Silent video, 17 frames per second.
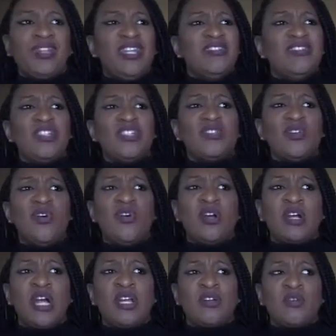Just
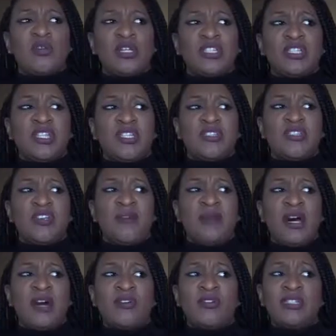all kind of questions
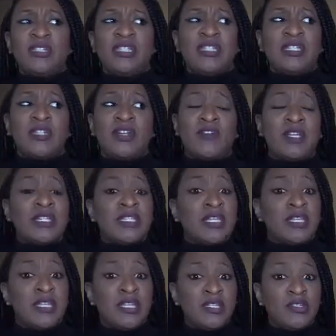about, is it all right
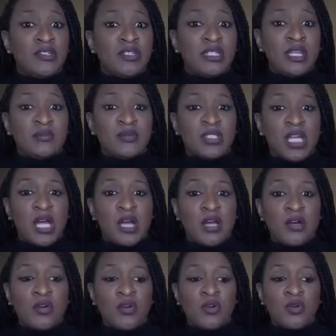to hit your
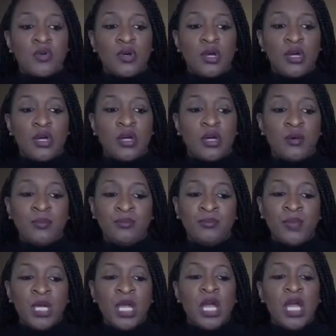stepchild?
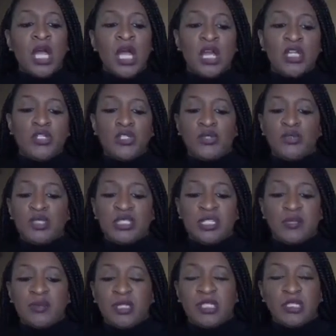Do you
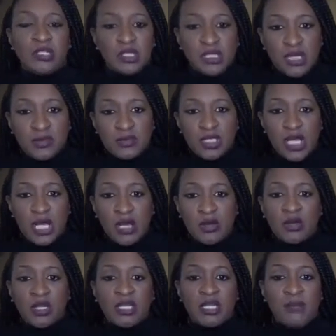discipline your
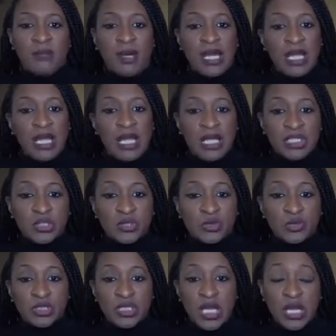stepchild and your
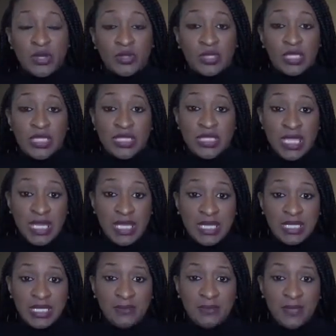biological child the
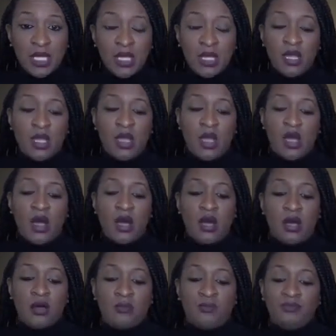same?
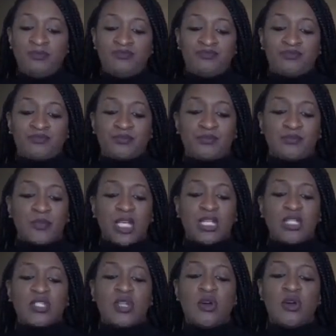
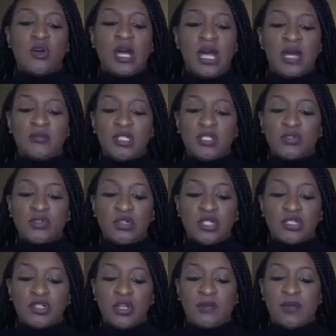So I'm just going to
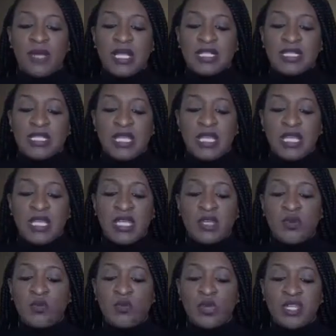start by
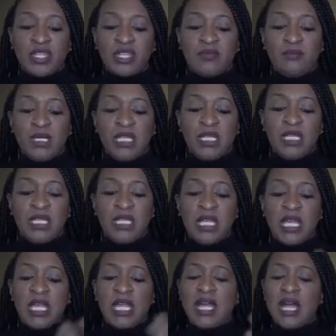saying, with me,
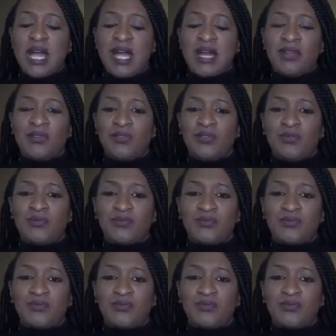I